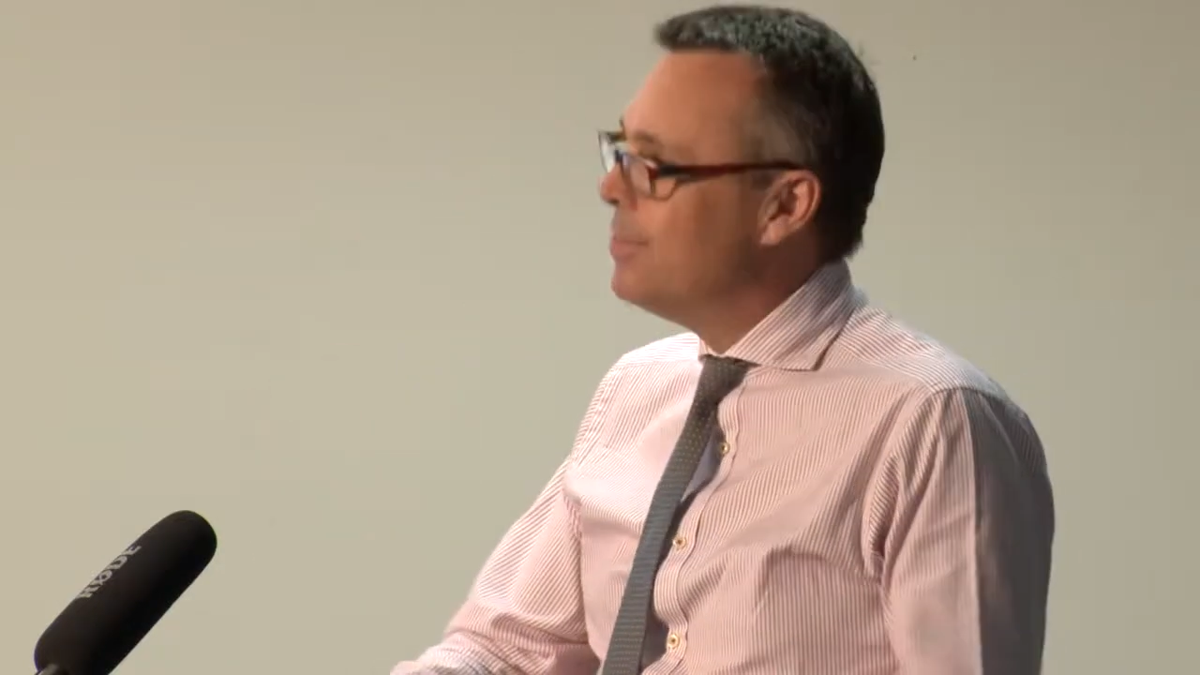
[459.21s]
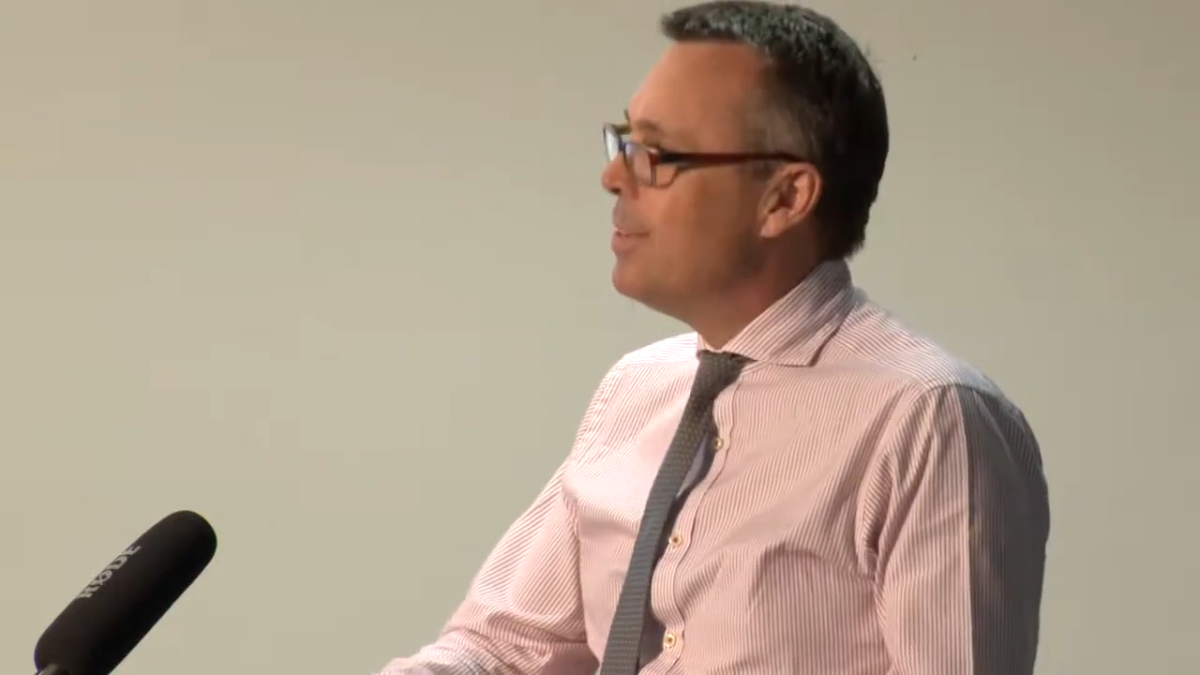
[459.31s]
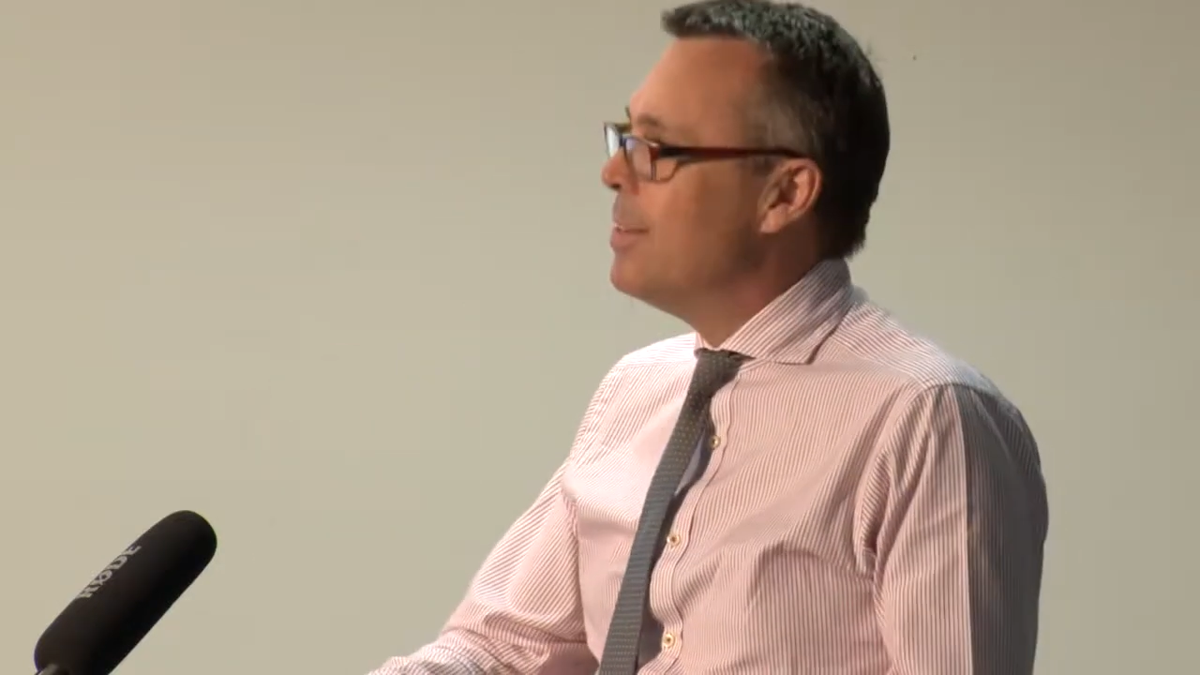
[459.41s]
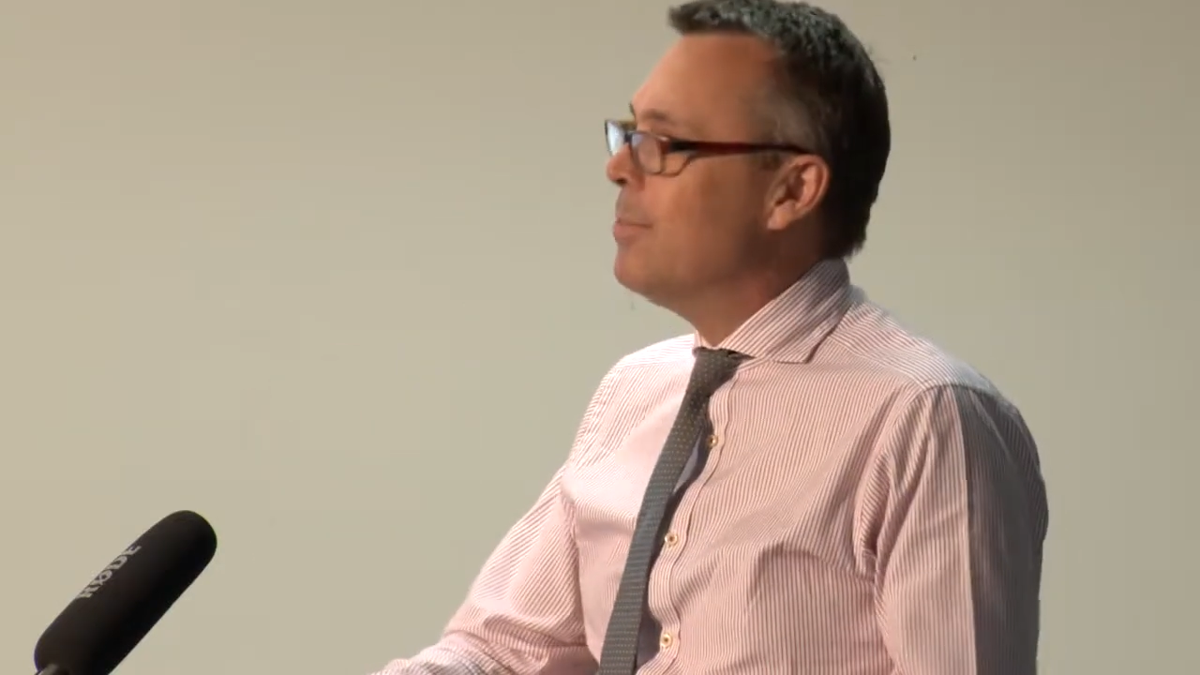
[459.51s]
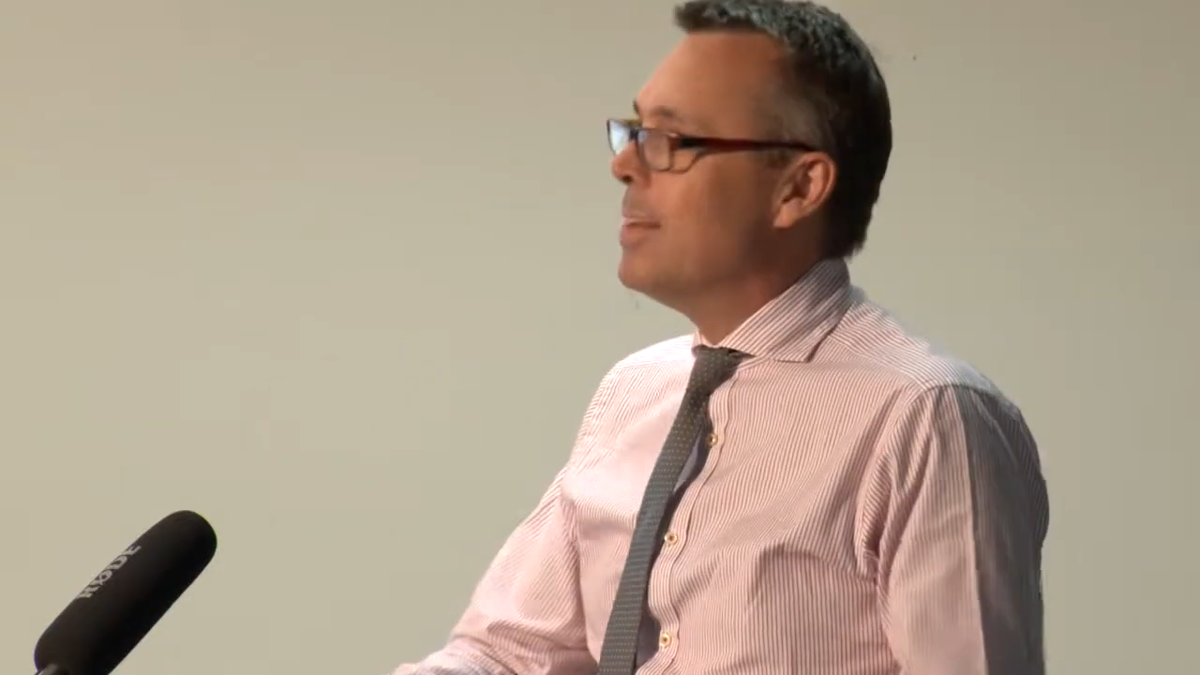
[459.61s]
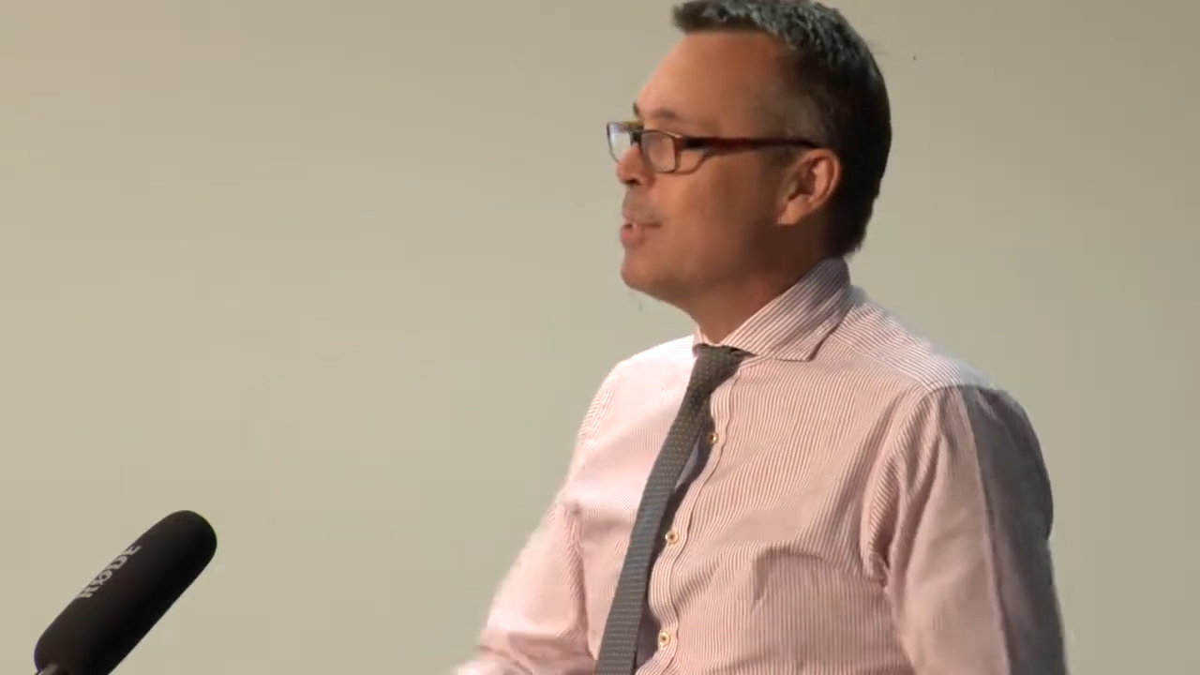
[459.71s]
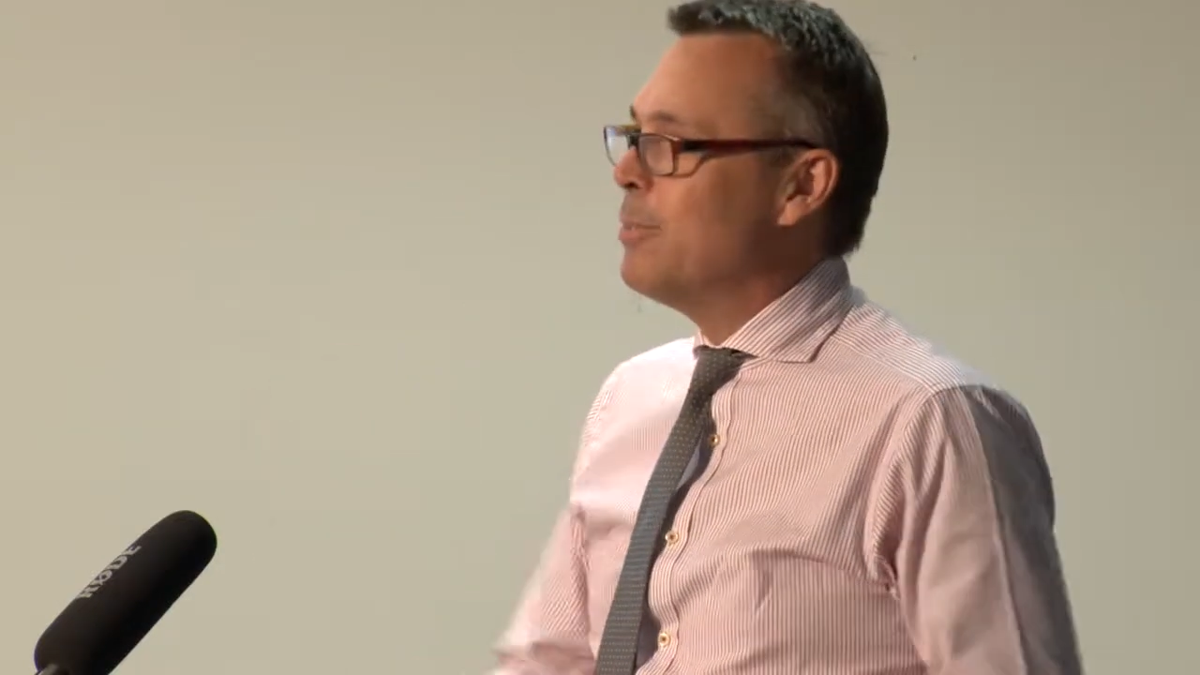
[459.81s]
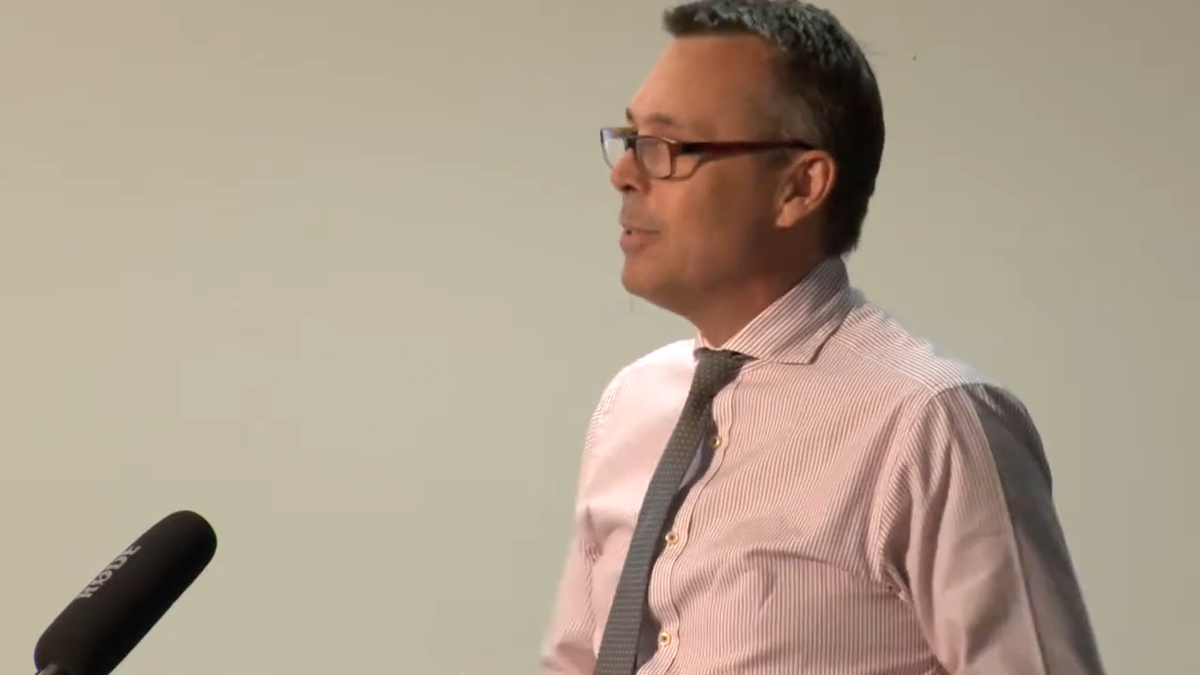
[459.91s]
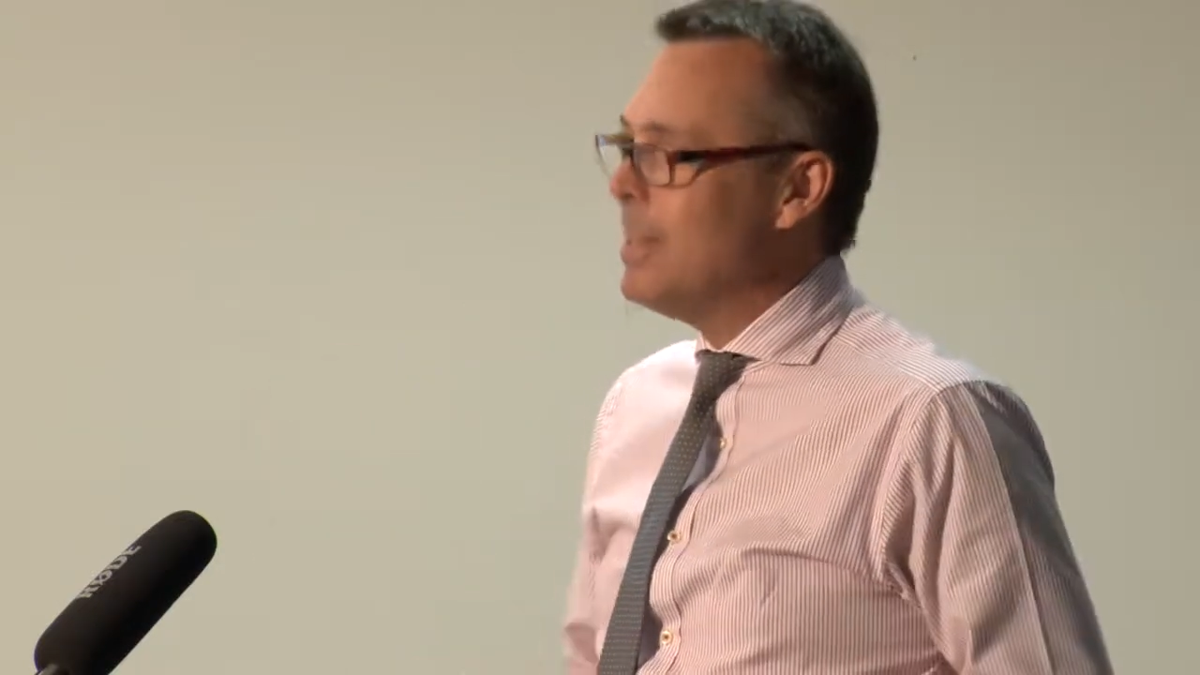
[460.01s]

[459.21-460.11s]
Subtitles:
flexible